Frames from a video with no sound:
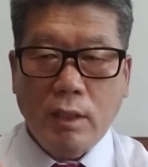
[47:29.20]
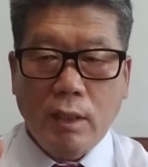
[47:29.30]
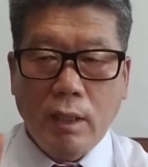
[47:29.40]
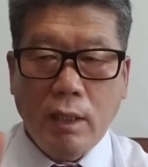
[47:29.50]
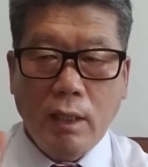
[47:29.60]

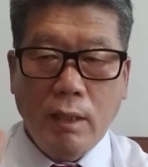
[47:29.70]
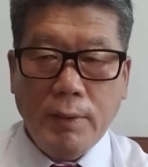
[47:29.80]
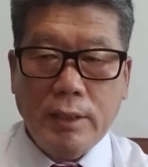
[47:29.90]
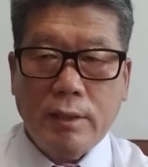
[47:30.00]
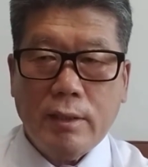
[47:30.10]

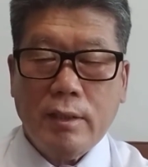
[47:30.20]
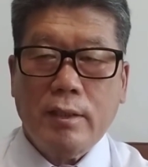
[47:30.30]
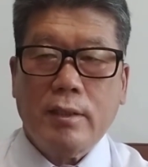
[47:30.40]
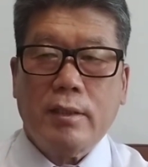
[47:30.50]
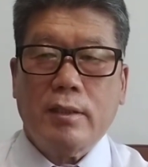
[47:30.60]
But
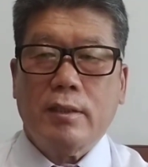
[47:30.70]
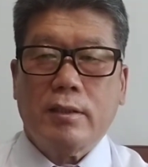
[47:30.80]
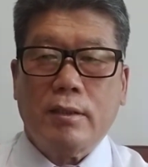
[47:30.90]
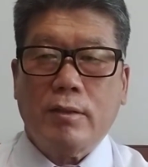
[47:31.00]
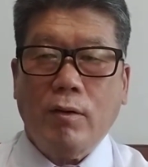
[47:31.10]

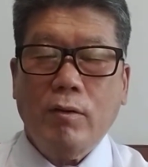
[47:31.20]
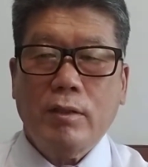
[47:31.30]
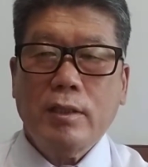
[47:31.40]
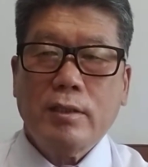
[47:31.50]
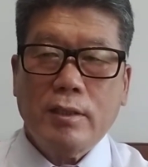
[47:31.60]
the all
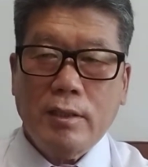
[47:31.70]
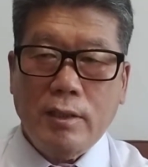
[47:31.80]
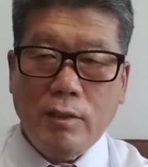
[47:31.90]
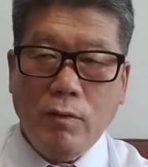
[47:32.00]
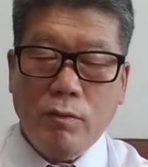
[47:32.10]
is
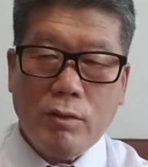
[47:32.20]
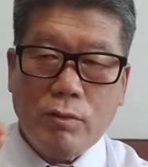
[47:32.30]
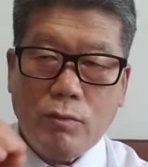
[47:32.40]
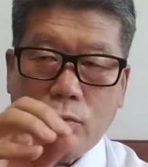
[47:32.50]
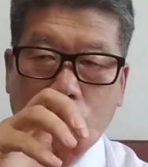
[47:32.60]
in order
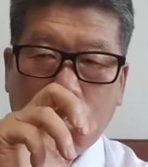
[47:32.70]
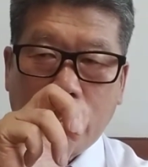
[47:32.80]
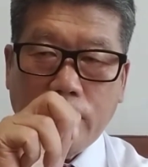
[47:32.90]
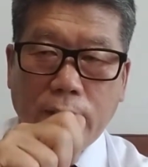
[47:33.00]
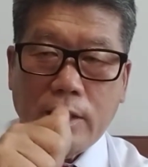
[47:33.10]

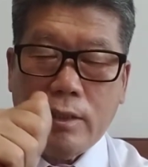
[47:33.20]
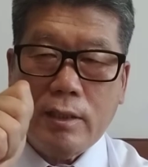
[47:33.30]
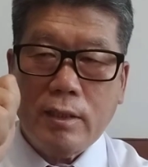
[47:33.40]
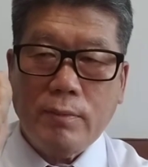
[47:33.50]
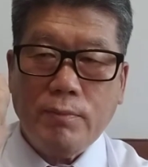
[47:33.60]
to make
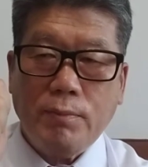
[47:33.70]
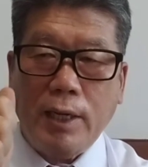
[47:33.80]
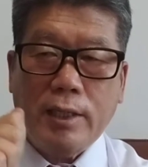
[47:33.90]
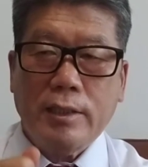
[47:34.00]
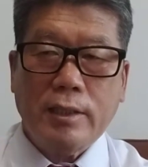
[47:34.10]

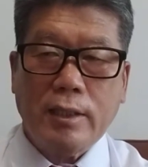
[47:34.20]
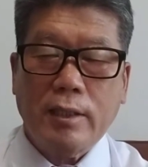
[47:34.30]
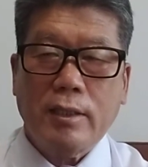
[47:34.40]
financing.